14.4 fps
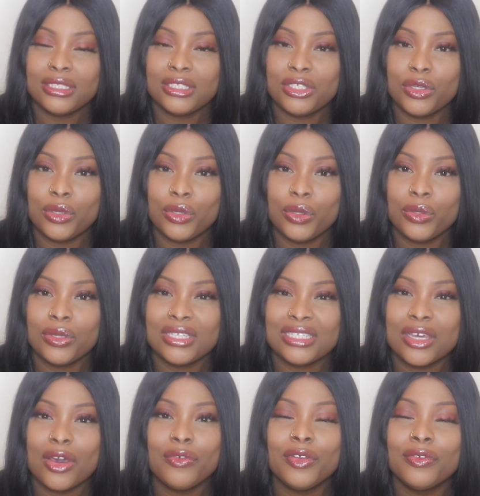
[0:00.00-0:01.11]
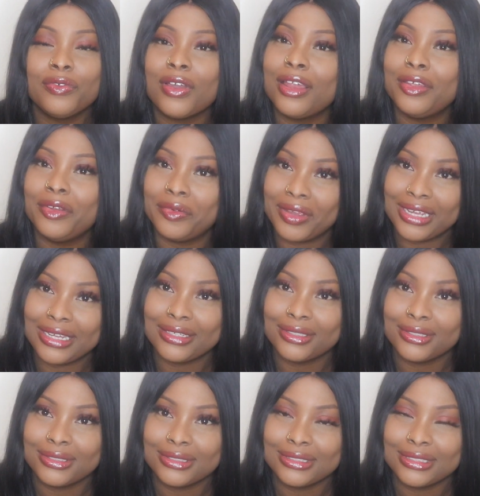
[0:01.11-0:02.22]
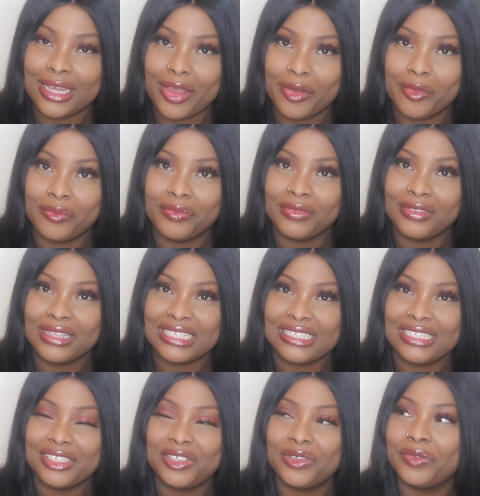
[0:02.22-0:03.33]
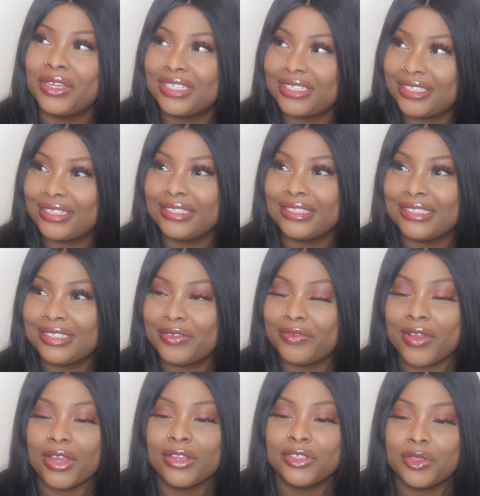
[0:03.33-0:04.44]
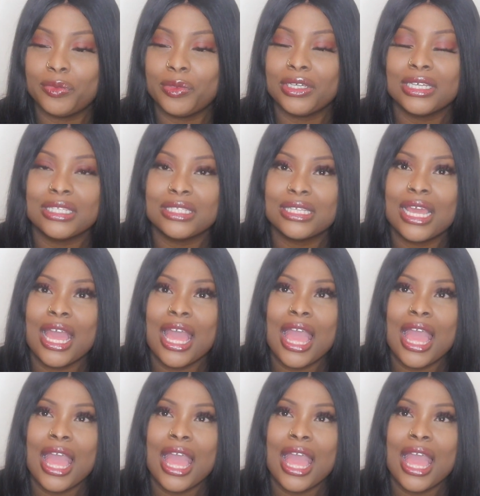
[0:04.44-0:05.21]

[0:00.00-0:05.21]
to self-evaluate the situations around you, because